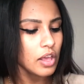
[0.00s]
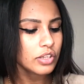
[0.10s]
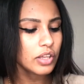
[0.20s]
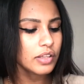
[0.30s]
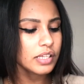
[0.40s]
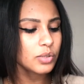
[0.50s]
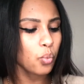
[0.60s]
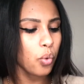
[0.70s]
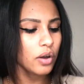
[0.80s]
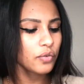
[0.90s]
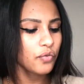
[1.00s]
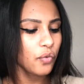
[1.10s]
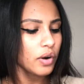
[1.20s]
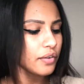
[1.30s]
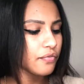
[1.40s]
So this is
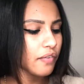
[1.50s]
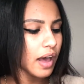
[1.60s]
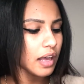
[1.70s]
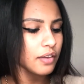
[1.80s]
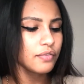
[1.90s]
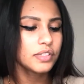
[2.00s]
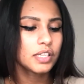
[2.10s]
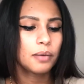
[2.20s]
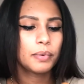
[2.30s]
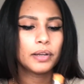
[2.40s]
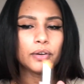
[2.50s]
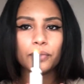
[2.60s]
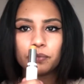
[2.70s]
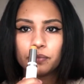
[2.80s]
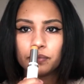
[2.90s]
145W.